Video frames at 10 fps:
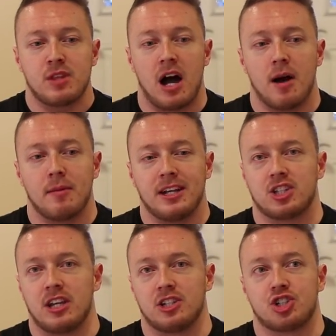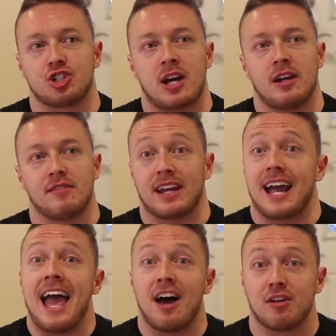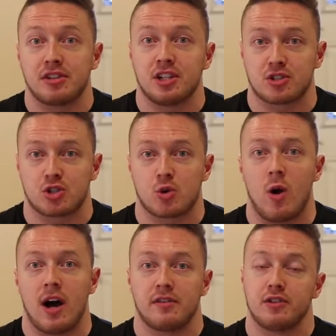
It's just kind of like a healthier squat